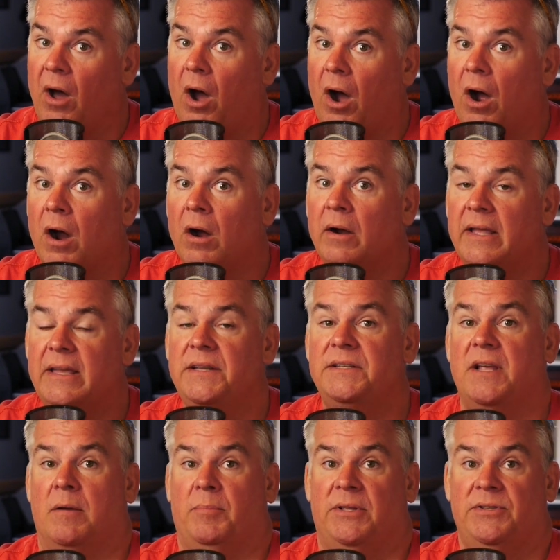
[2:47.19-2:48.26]
our
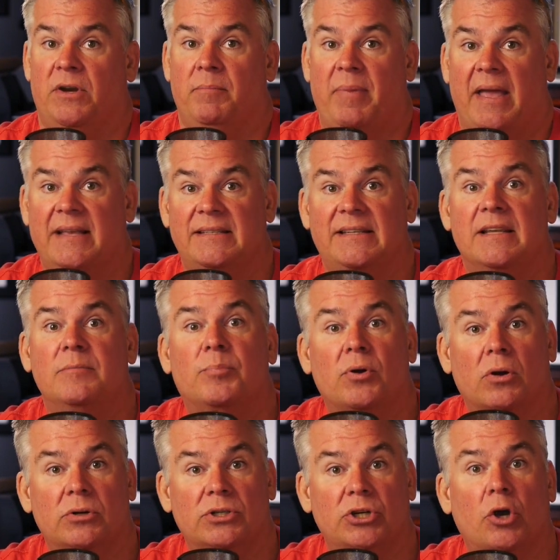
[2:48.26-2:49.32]
e-templates are based in
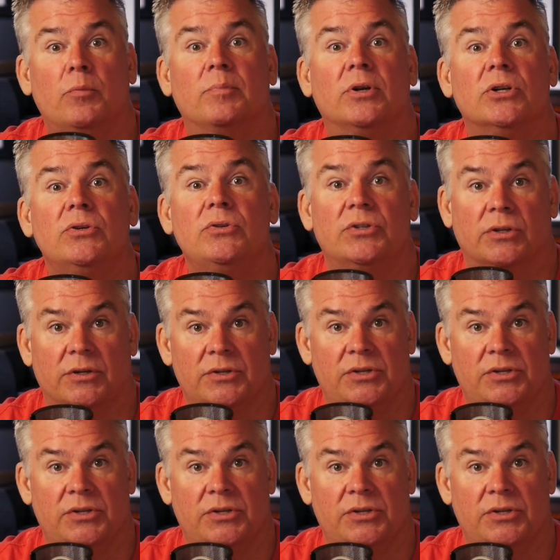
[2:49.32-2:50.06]
ProShow Producer.